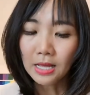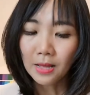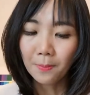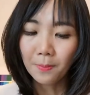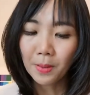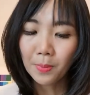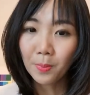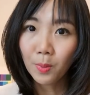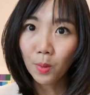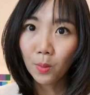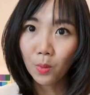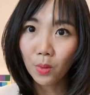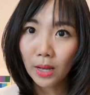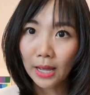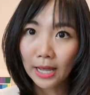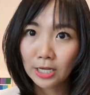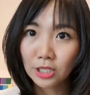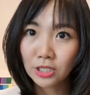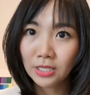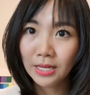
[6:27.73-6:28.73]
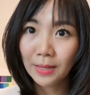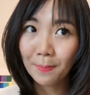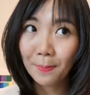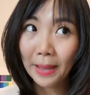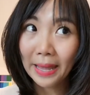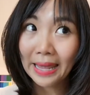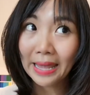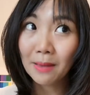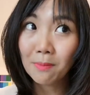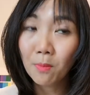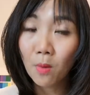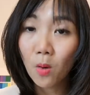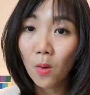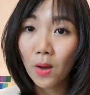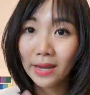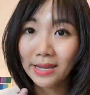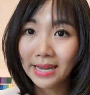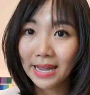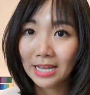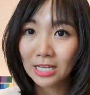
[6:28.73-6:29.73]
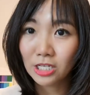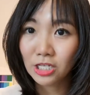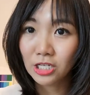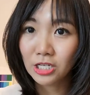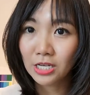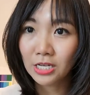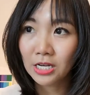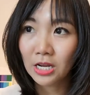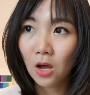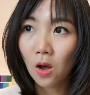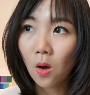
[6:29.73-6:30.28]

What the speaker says: people will actually pay more attention